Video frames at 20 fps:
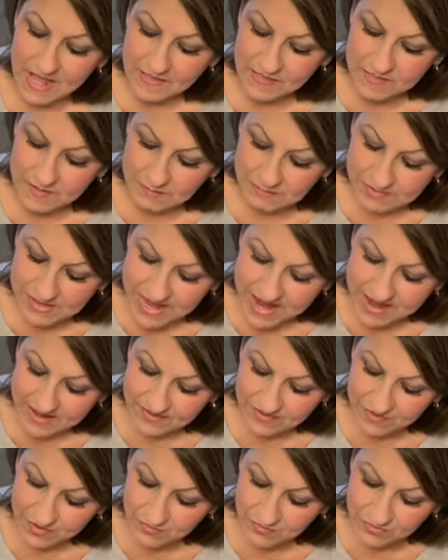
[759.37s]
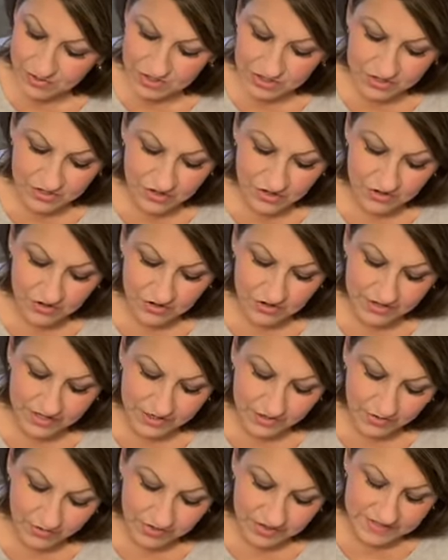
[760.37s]
The blast of ridicule
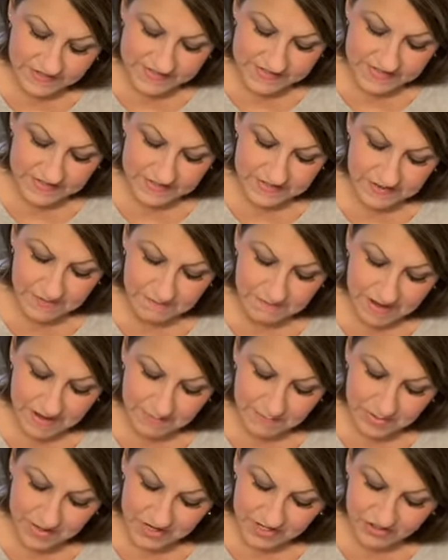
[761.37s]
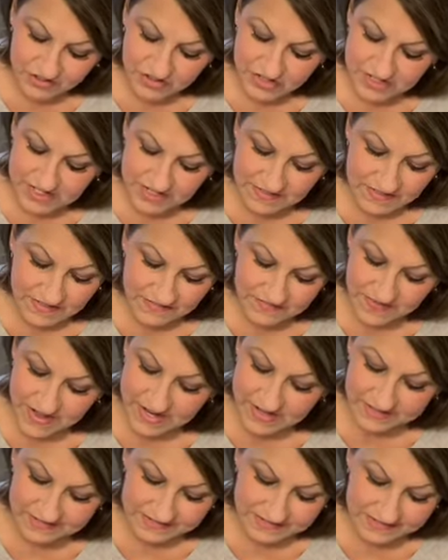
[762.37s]
and criticism may punch it in the
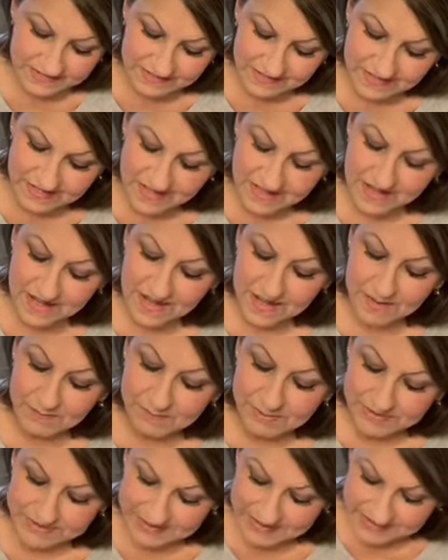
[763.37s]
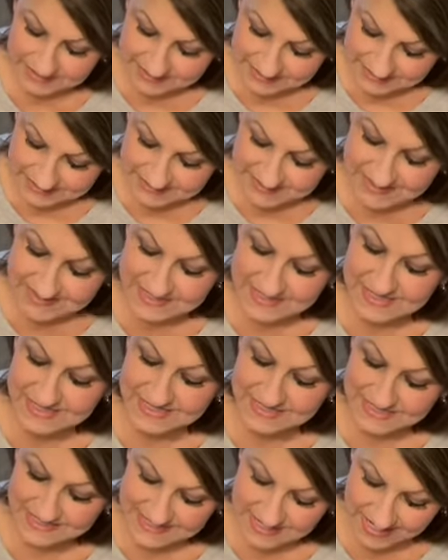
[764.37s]
face, but consistency
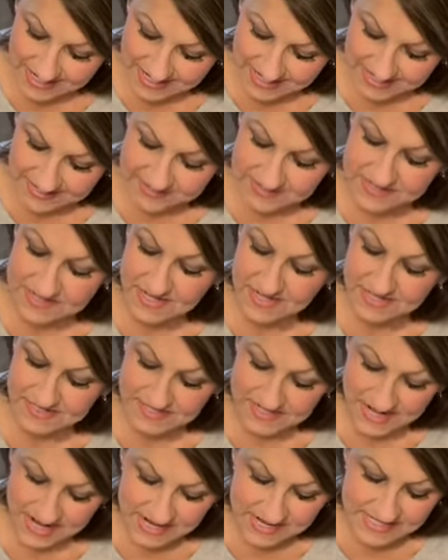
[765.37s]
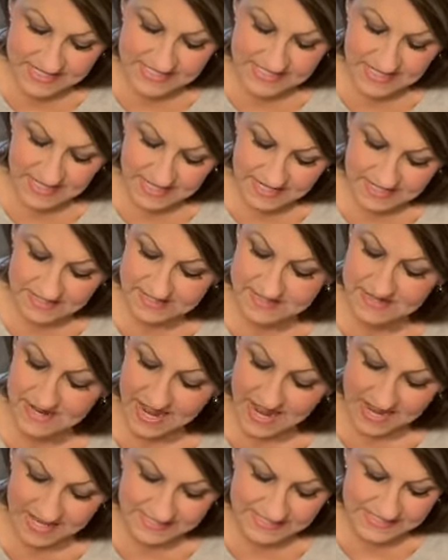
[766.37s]
stands and takes it
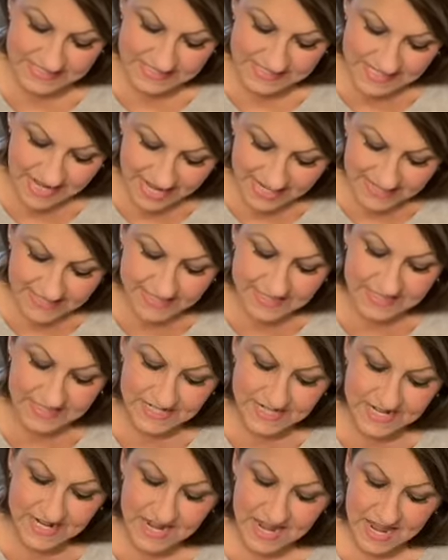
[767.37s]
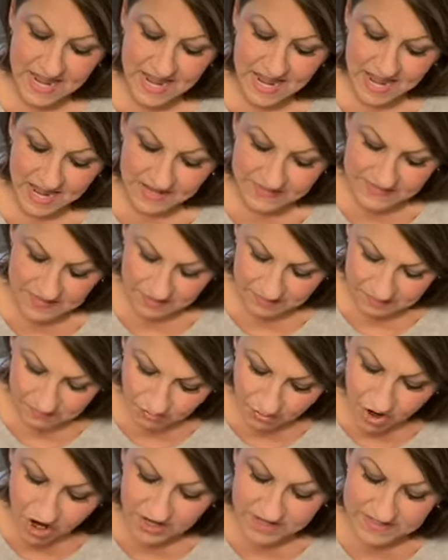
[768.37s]
as silently as a
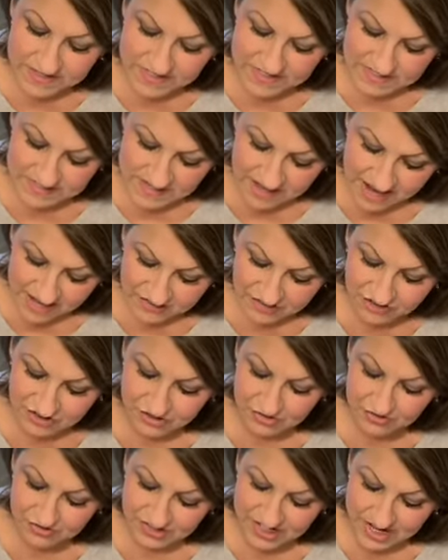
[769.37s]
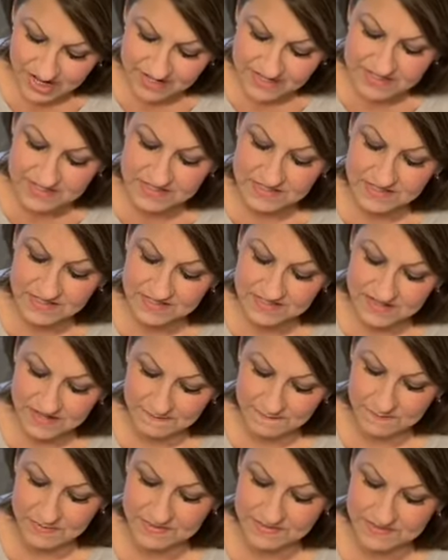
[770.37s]
bronze statue takes the
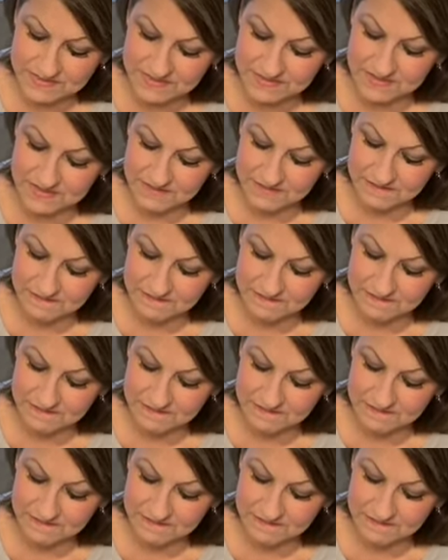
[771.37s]
tempest.